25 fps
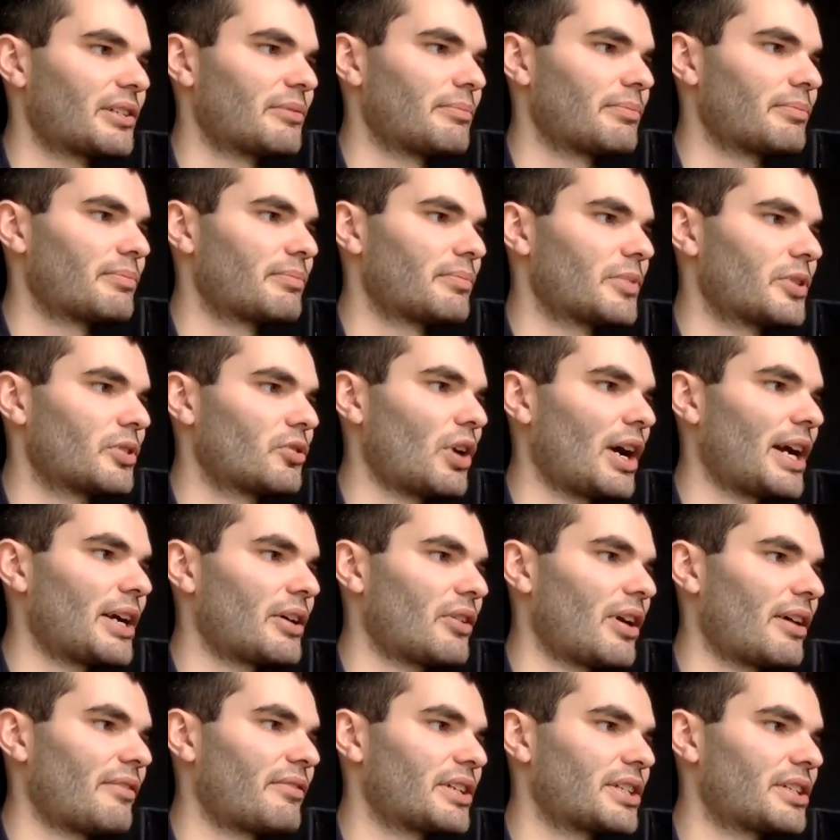and great
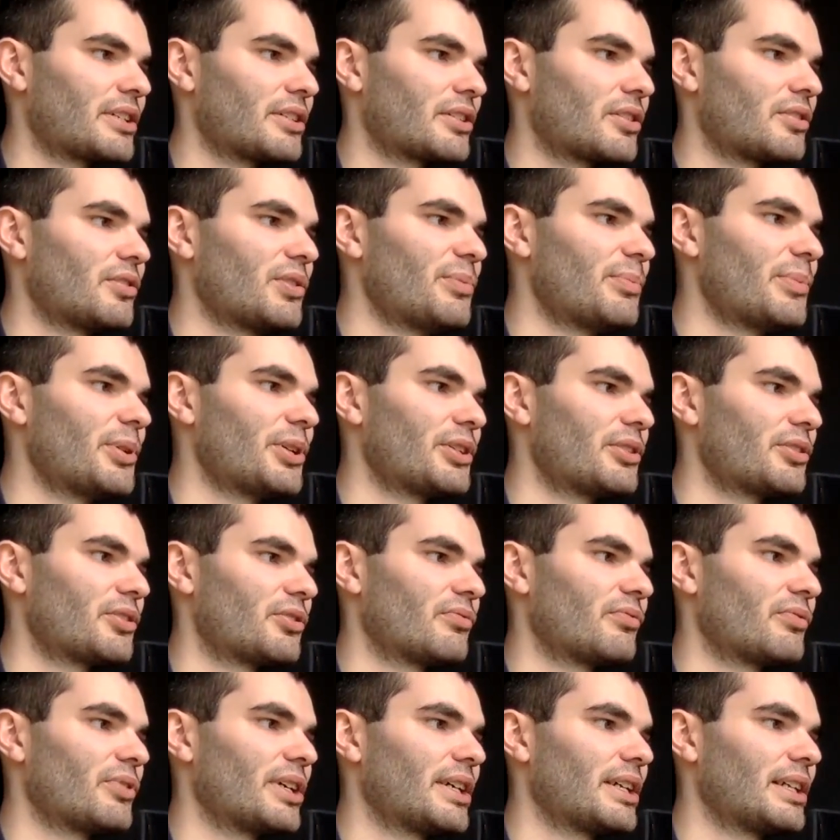graphics is cool, but it
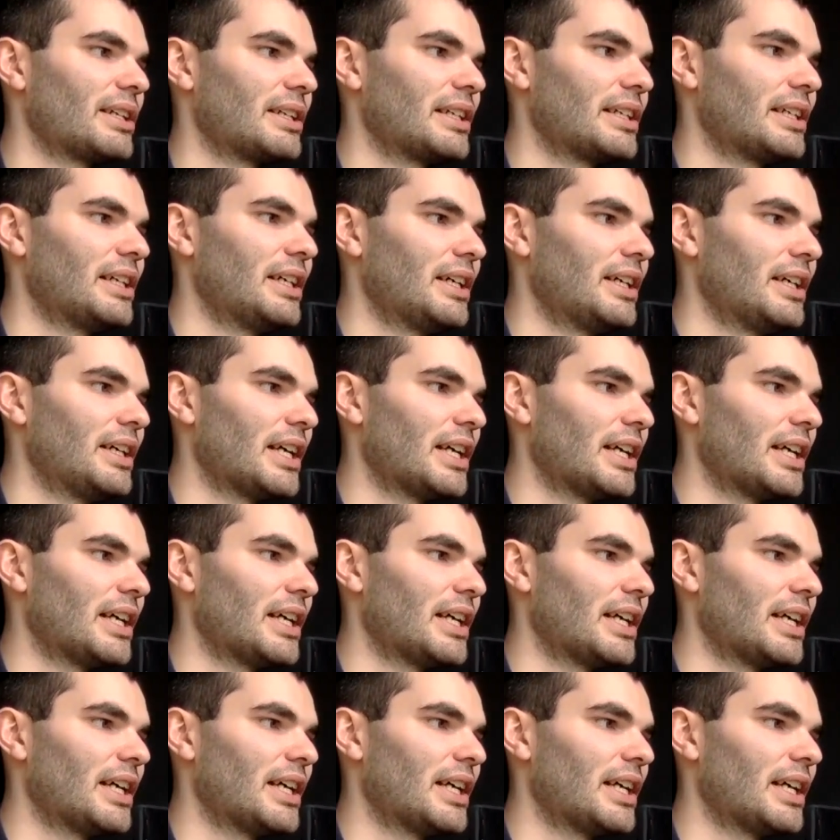doesn't really,